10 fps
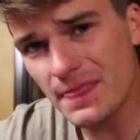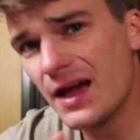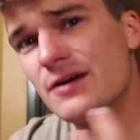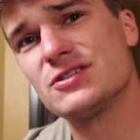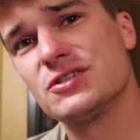
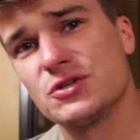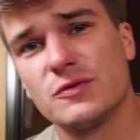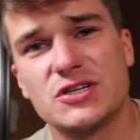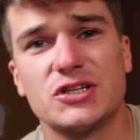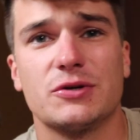I was also
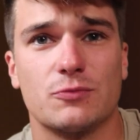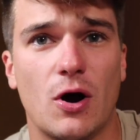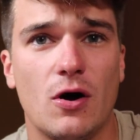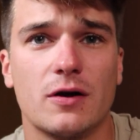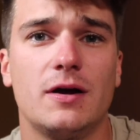originally
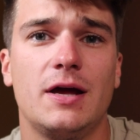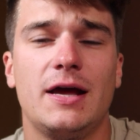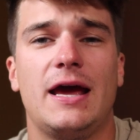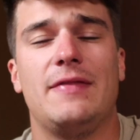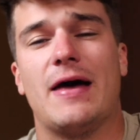wrong
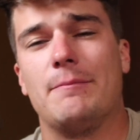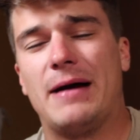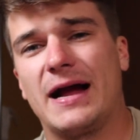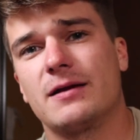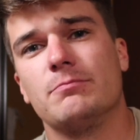in that
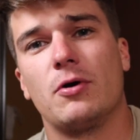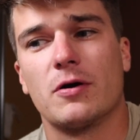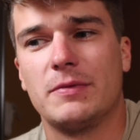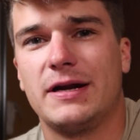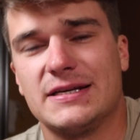back
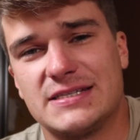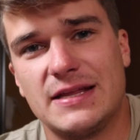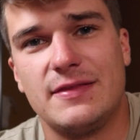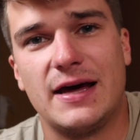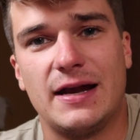compartment. I
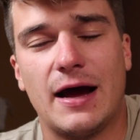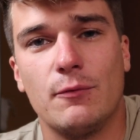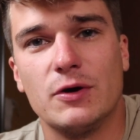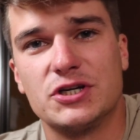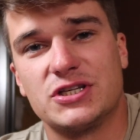said that I
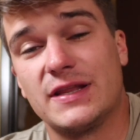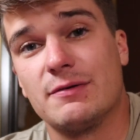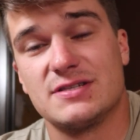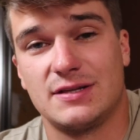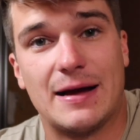wish that
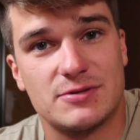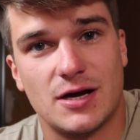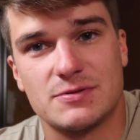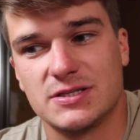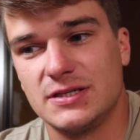was a
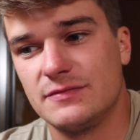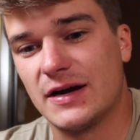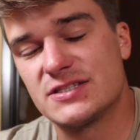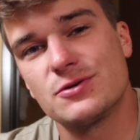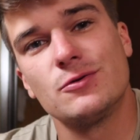laptop sleeve.
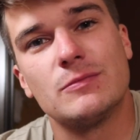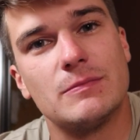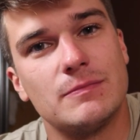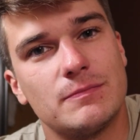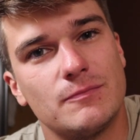
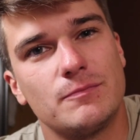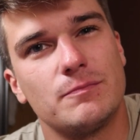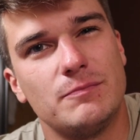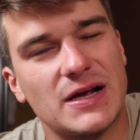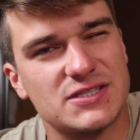
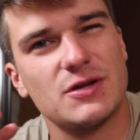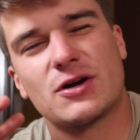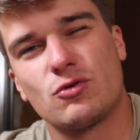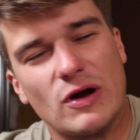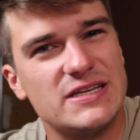I'm still not
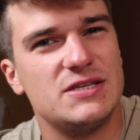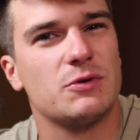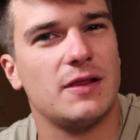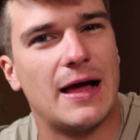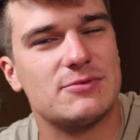crazy where
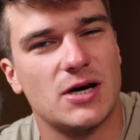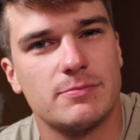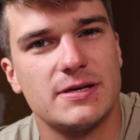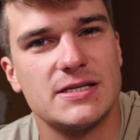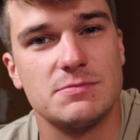the
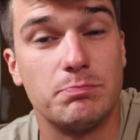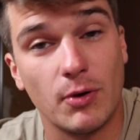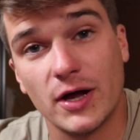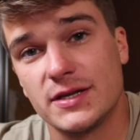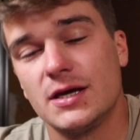laptop is,
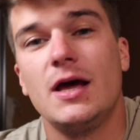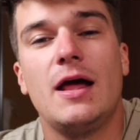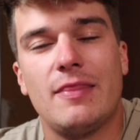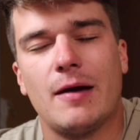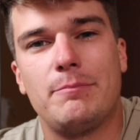but
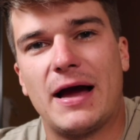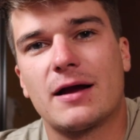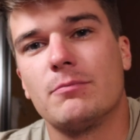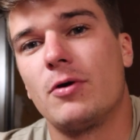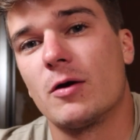that back
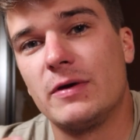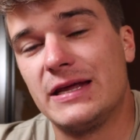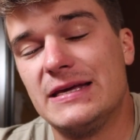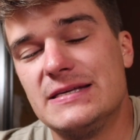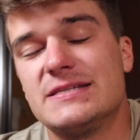compartment
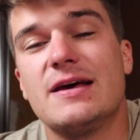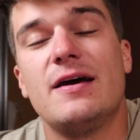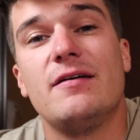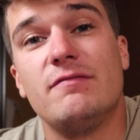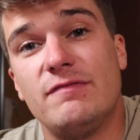is
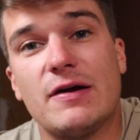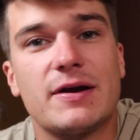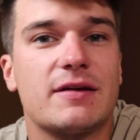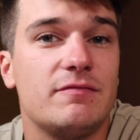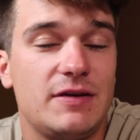
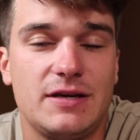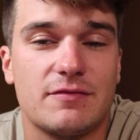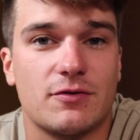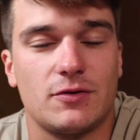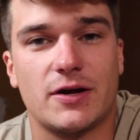very
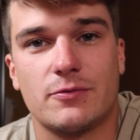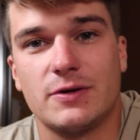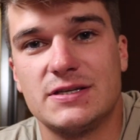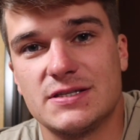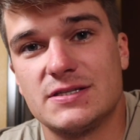convenient for a lot of
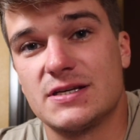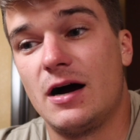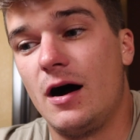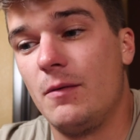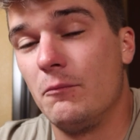reasons.
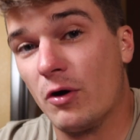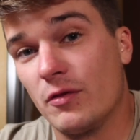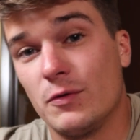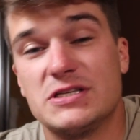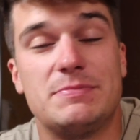One of the
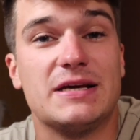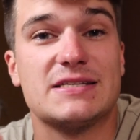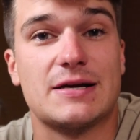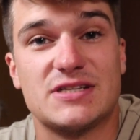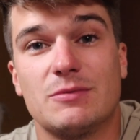ones being is
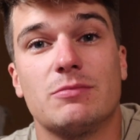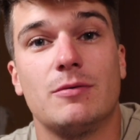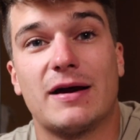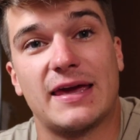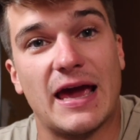that I was able to put
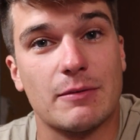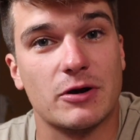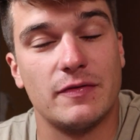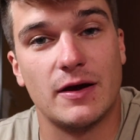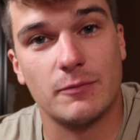my
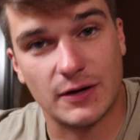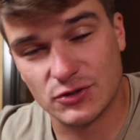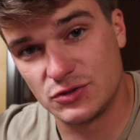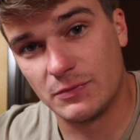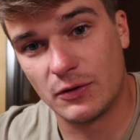camera in there when I
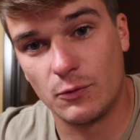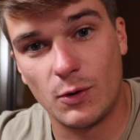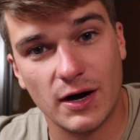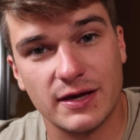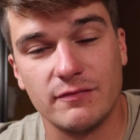was doing my little
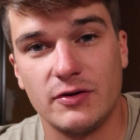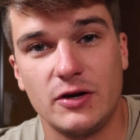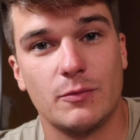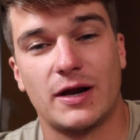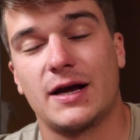walking
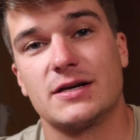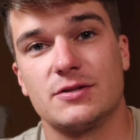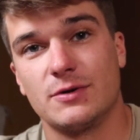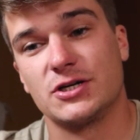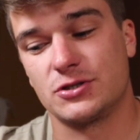video when I got to
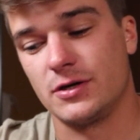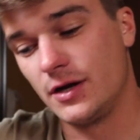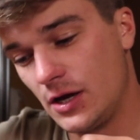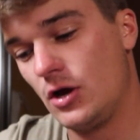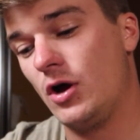the
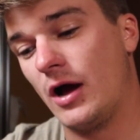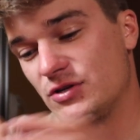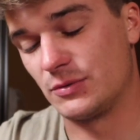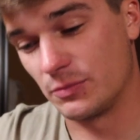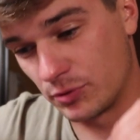restaurant. I was
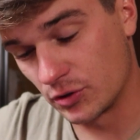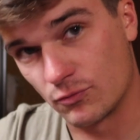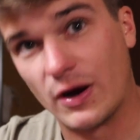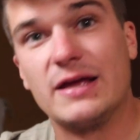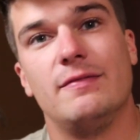able to put it
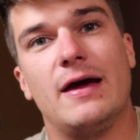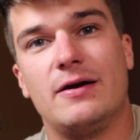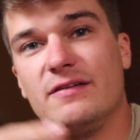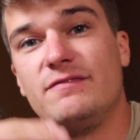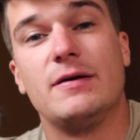right in there
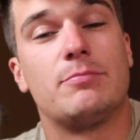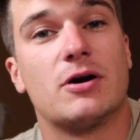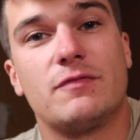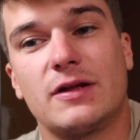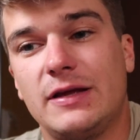and it fit
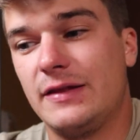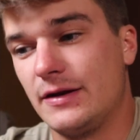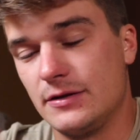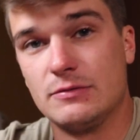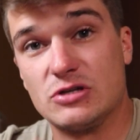perfectly, and then
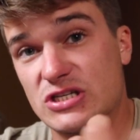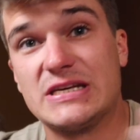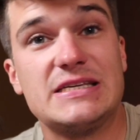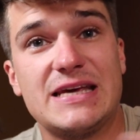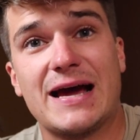it was just
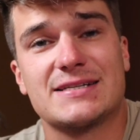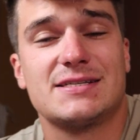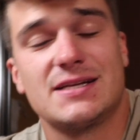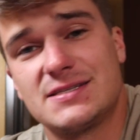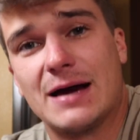easy
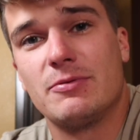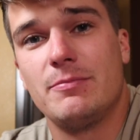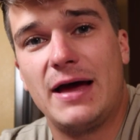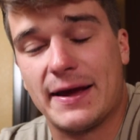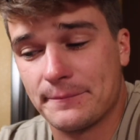access to the top of the
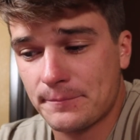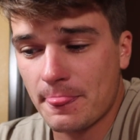bag.